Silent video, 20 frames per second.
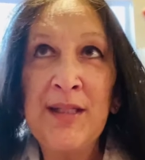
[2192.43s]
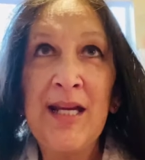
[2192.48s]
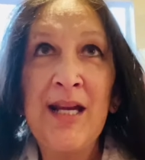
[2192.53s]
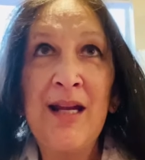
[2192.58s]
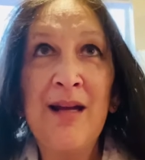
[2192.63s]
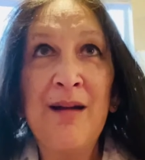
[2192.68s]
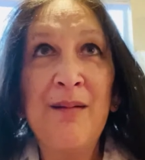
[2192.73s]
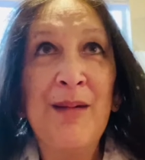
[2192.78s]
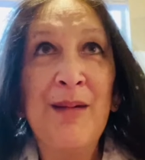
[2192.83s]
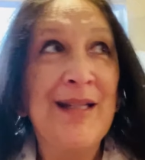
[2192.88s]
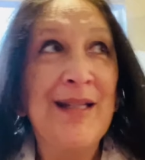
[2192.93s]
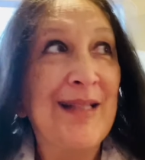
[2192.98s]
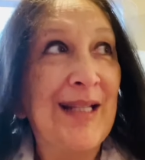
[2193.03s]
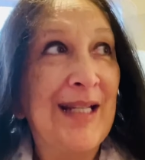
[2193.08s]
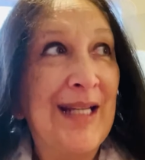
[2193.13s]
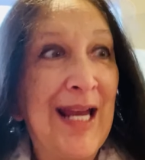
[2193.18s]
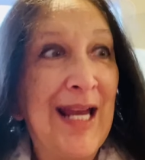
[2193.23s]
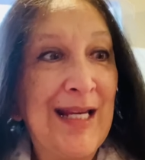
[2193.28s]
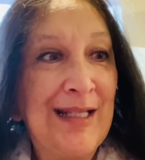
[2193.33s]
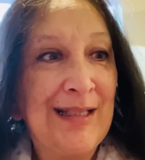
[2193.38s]
him as a
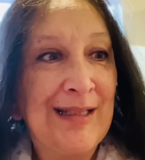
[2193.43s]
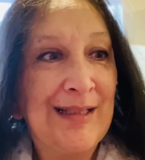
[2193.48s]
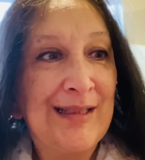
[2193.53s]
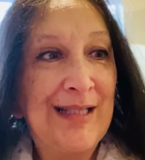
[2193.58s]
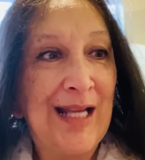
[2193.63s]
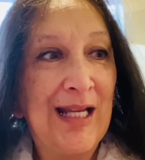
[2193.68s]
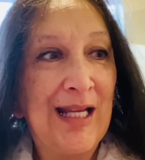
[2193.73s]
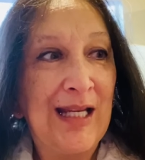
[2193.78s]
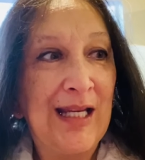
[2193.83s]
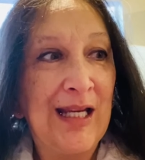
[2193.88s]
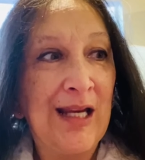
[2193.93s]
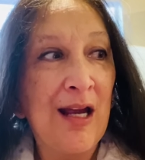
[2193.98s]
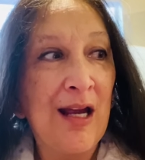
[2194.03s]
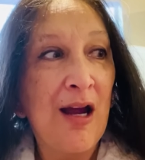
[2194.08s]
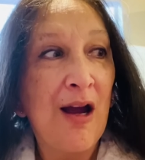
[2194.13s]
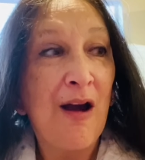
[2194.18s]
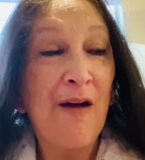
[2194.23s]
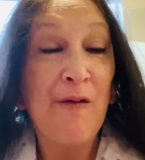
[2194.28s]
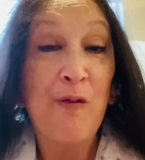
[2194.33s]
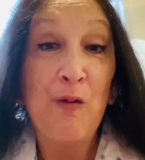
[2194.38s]
case study
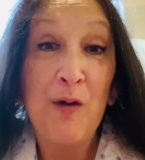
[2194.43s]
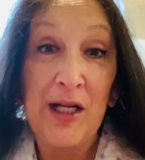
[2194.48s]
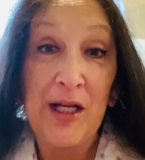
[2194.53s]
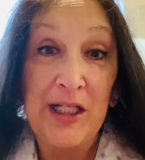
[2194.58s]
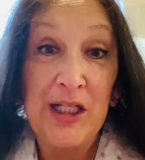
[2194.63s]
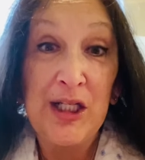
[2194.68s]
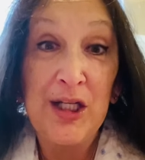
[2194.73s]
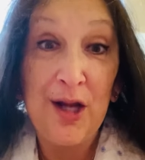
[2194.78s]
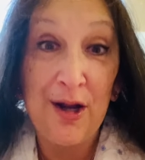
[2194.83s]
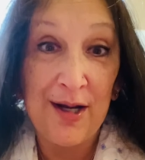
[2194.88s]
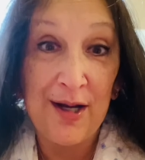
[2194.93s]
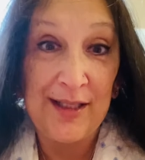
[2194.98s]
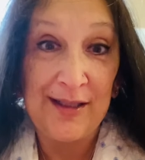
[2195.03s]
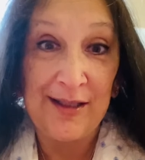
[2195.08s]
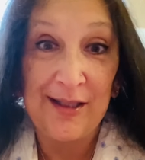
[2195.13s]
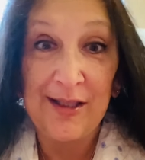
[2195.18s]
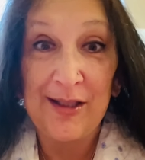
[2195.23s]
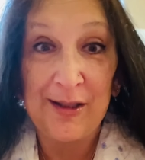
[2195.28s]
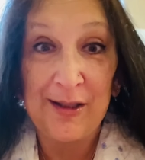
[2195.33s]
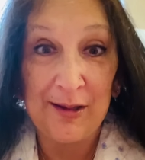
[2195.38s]
of what not
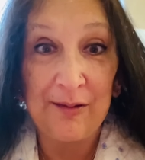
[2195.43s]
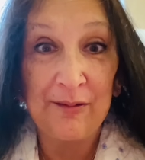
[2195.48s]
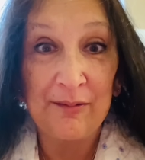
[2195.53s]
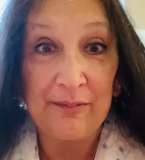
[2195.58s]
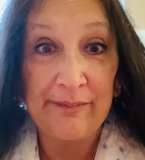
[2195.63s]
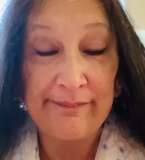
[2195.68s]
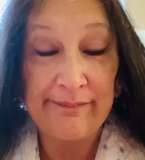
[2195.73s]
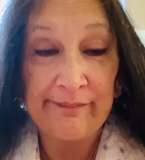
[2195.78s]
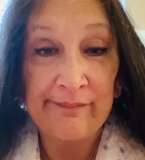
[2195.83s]
to do,